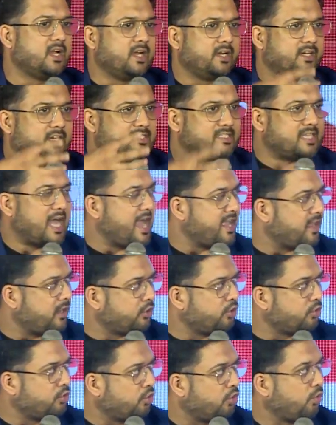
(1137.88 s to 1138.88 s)
desire
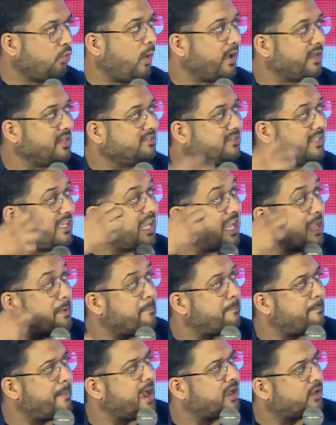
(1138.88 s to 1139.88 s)
to know what is the
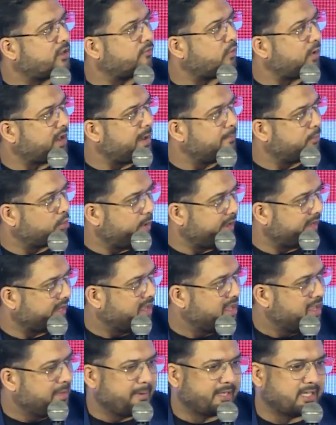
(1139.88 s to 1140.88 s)
impact of what I'm doing.
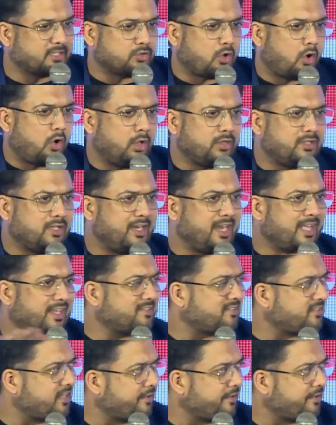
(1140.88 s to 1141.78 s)
Because all the legacy